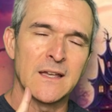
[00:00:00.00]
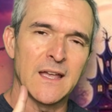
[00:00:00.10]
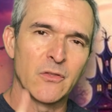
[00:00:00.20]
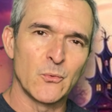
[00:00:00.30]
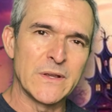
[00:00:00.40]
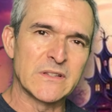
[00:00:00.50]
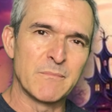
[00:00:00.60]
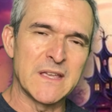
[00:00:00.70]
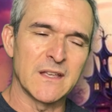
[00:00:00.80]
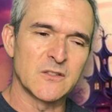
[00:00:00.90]
And the reason
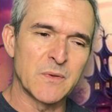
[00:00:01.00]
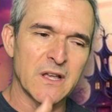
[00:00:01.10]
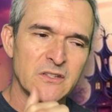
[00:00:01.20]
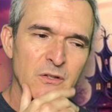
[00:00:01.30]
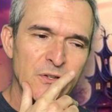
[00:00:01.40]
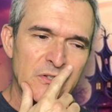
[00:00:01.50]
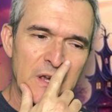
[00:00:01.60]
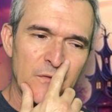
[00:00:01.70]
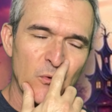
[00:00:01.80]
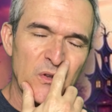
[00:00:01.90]
being is because you'll
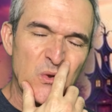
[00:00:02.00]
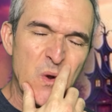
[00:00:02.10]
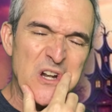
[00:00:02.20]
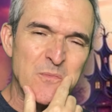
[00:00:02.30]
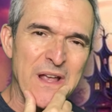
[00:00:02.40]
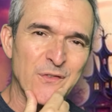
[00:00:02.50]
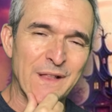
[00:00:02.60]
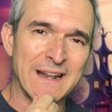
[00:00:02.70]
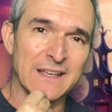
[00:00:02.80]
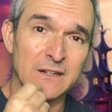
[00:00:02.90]
discover when you watch Mike
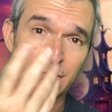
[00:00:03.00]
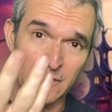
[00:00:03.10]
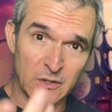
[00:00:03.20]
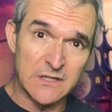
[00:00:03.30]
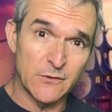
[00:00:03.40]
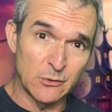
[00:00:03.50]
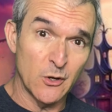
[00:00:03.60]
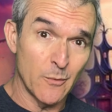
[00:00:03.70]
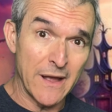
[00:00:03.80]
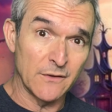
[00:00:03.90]
Flanagan, for those of you who
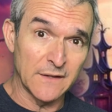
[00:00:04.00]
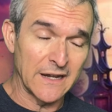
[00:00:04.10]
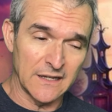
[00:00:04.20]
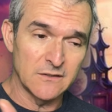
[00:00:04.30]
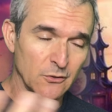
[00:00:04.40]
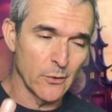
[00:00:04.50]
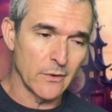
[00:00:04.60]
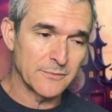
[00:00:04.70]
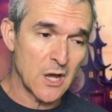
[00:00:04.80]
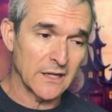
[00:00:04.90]
know Mike Flanagan, you'll know what
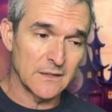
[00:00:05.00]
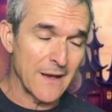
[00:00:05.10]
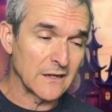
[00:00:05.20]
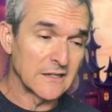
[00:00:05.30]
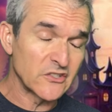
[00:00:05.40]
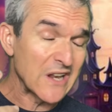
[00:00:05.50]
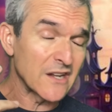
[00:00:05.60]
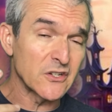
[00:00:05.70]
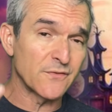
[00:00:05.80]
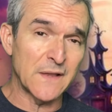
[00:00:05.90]
I'm talking about. And it's not
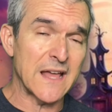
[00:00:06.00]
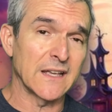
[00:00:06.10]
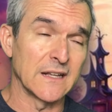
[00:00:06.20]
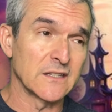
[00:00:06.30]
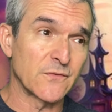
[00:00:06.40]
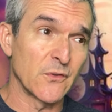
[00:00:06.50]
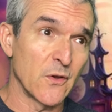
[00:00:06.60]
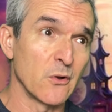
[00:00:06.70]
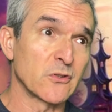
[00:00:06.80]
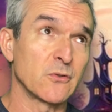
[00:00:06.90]
just Flanagan, it's for
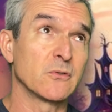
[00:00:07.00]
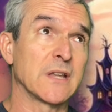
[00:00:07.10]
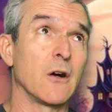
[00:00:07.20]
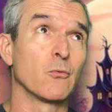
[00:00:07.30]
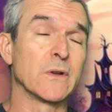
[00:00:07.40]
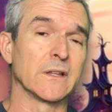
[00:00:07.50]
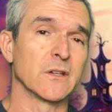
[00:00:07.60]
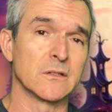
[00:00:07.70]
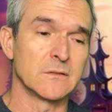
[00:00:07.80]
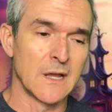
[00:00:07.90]
those who tell really
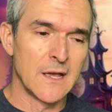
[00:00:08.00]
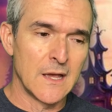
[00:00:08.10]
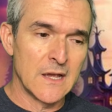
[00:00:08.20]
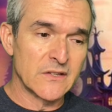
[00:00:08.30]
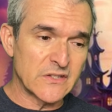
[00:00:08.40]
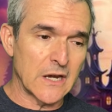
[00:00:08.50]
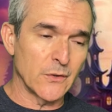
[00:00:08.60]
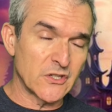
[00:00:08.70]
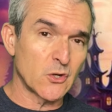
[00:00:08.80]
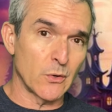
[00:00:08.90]
good, scary
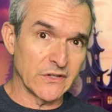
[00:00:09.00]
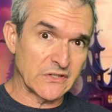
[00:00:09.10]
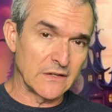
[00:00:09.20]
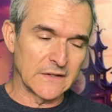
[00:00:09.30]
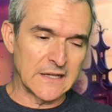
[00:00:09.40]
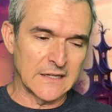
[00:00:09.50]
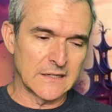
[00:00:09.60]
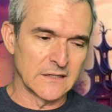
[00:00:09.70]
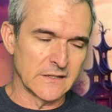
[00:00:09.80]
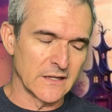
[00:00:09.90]
stories. Stephen King
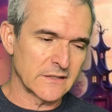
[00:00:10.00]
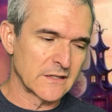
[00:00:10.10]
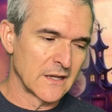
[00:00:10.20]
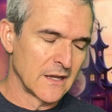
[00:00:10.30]
does this.